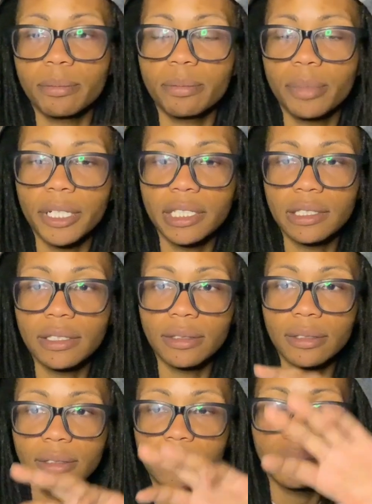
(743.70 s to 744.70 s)

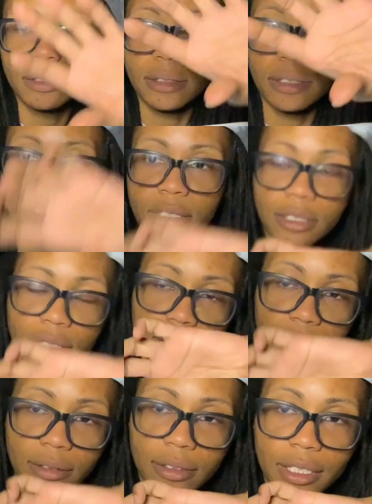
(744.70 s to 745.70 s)
Pencil,
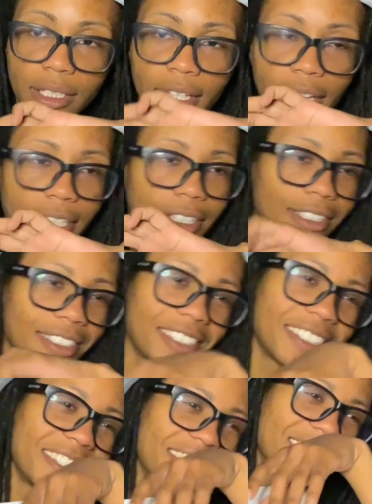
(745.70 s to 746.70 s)
like,
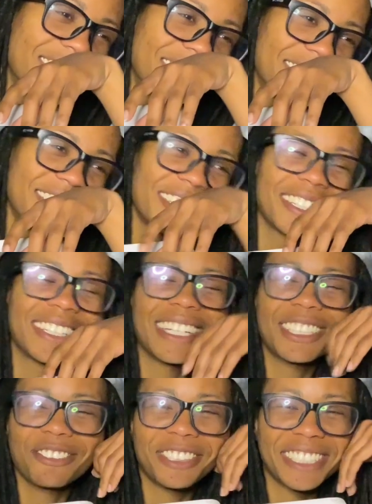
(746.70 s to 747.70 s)

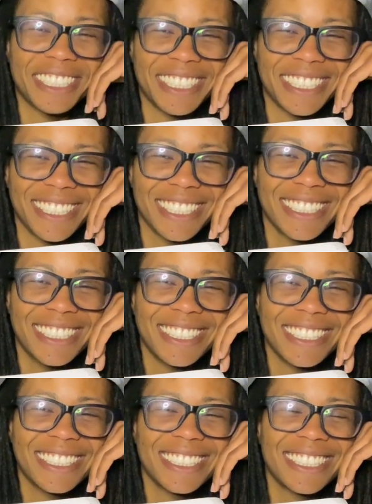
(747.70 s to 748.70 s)
that's
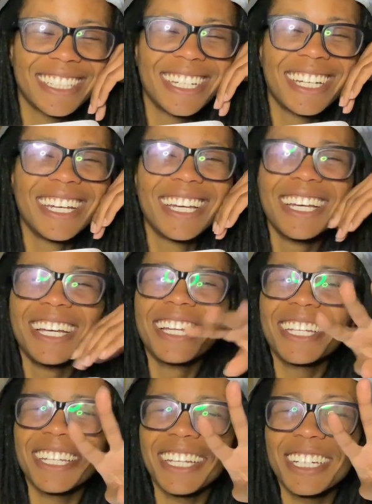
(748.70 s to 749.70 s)
ridiculous.
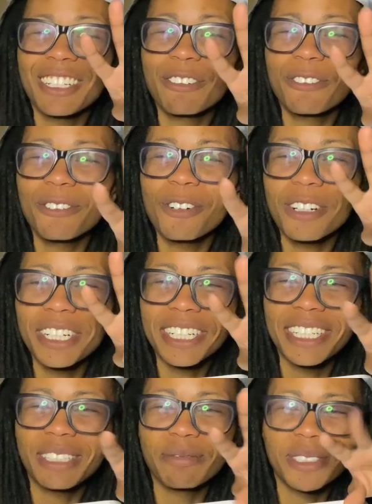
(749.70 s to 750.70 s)
Like 4
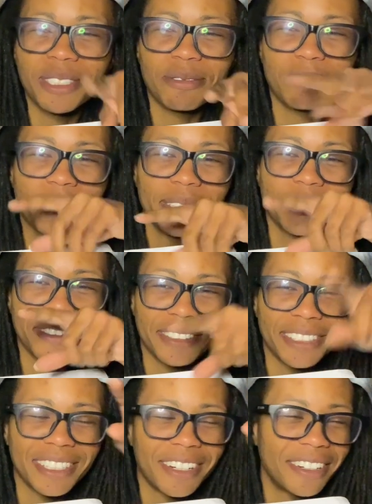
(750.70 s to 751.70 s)
cups of
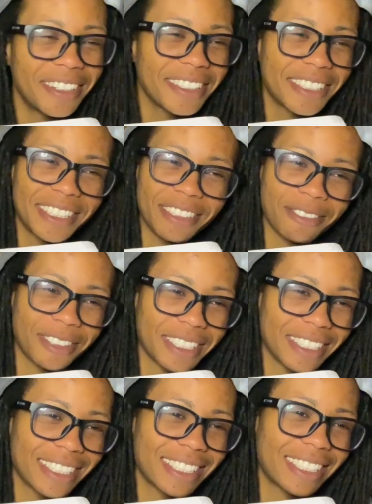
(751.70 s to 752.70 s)
pencils, all
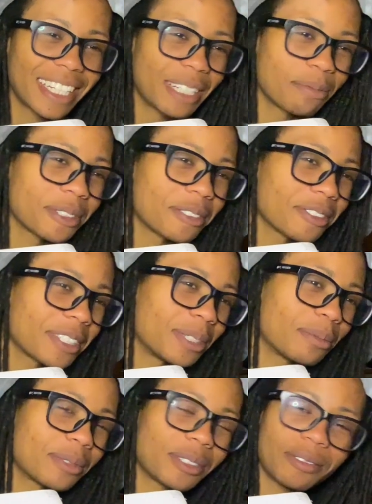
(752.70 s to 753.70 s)
different types of
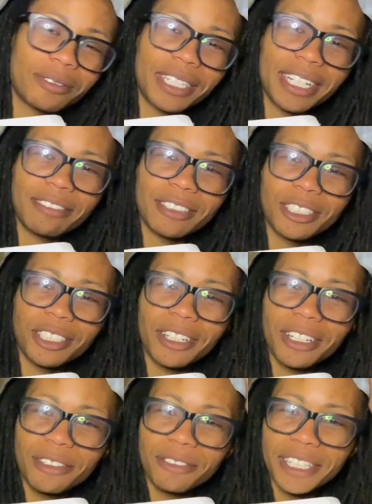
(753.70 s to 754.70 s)
cups. We have a
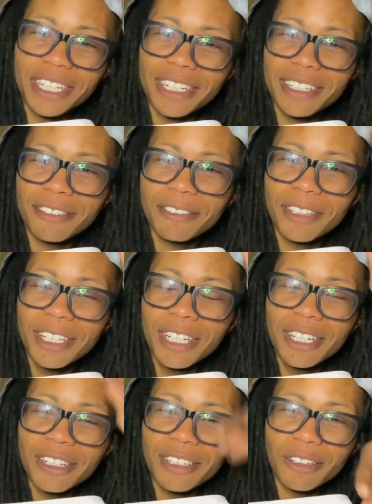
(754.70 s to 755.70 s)
jar, we have
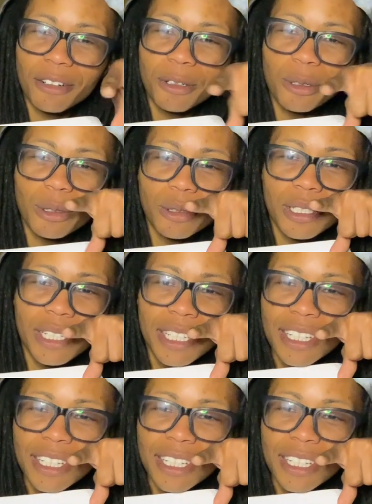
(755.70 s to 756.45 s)
an old